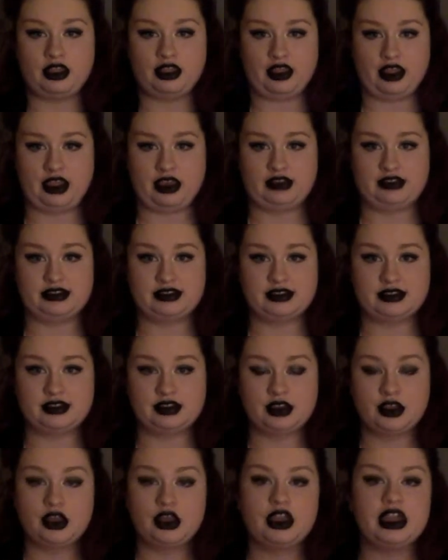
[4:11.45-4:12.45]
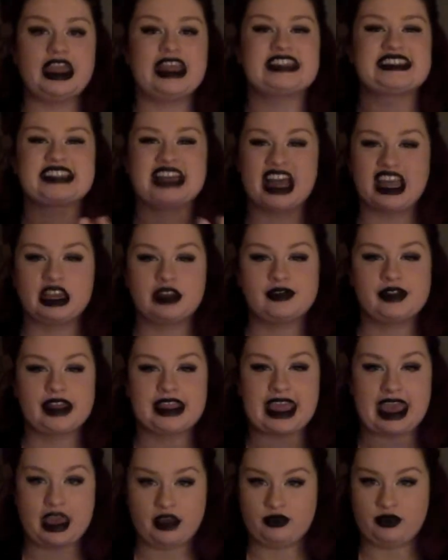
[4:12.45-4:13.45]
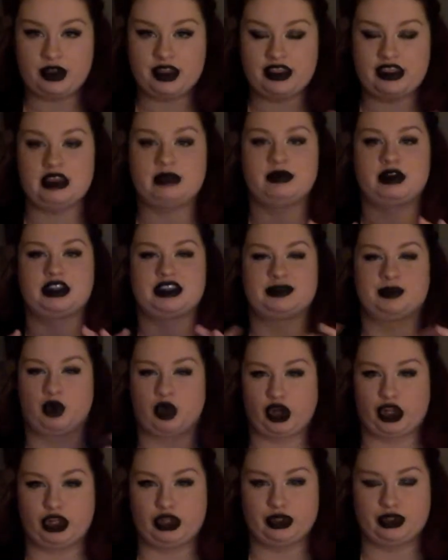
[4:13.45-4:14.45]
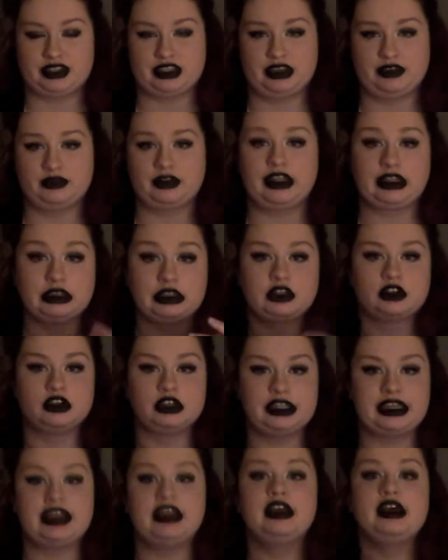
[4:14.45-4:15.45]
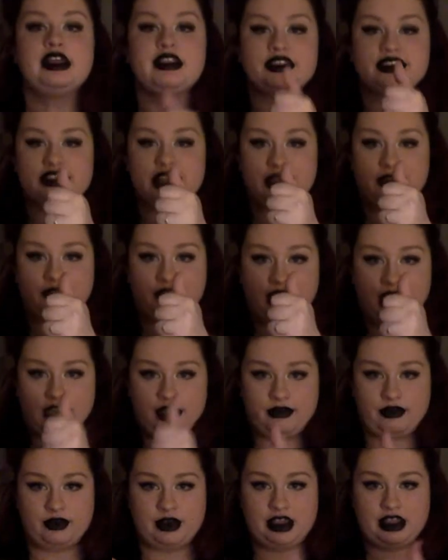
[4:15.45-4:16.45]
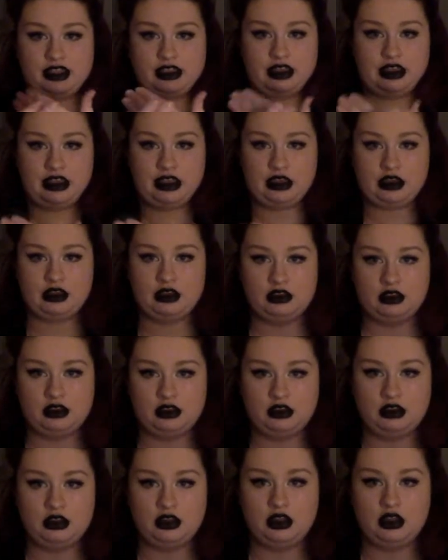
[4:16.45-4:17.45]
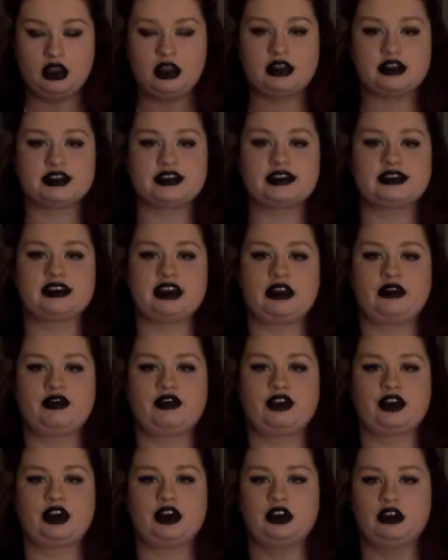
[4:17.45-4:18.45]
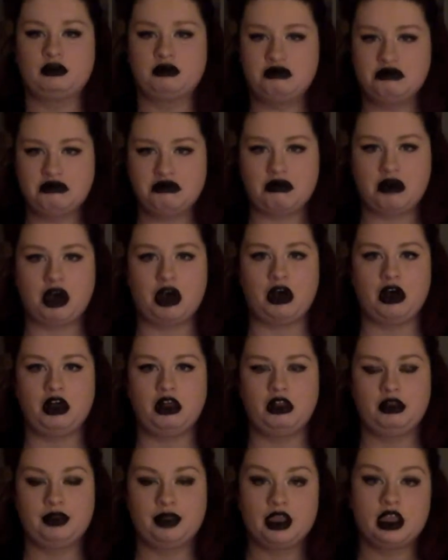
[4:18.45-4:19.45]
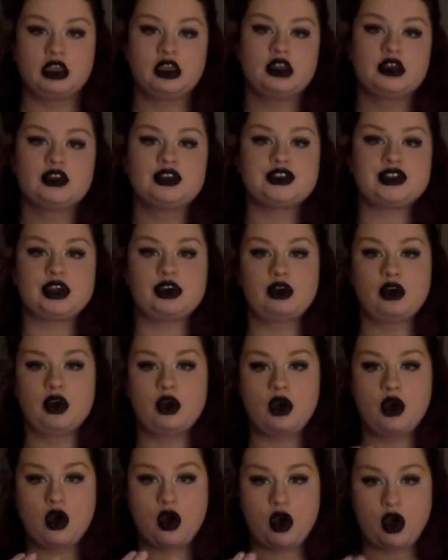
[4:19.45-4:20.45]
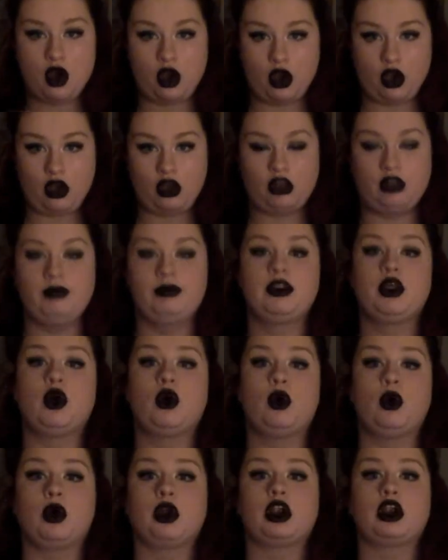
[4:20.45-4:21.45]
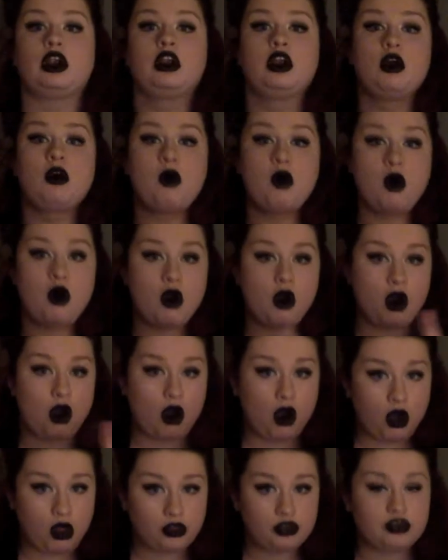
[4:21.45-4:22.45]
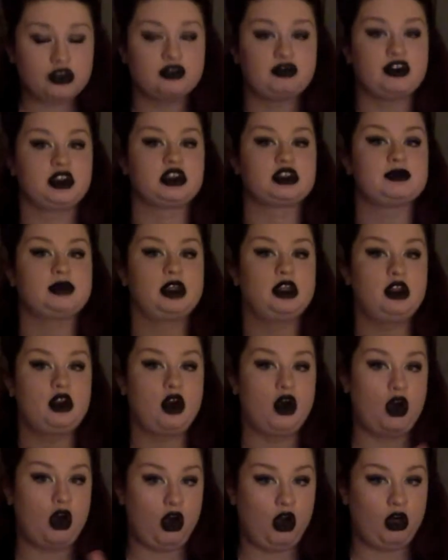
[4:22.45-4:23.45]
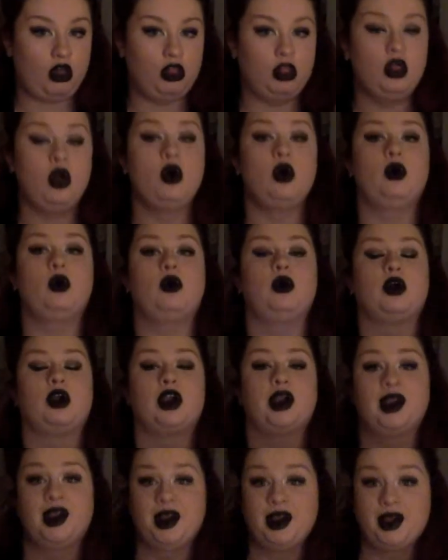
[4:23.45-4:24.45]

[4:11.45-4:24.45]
this. It's kind of like everything, but it's more inclusive. Like literally, the sign for everything, this is the sign for all. So all or all, you can fingerspell it, all or